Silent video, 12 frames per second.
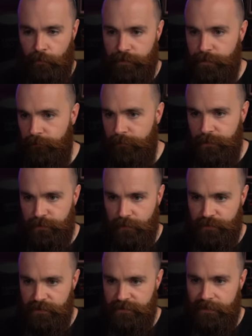We'll do a few
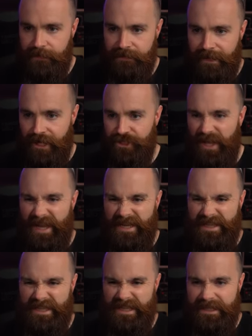switches, dash
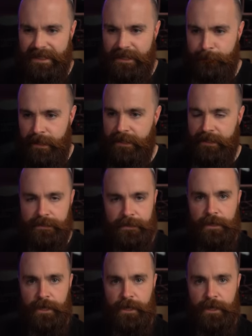itd to make it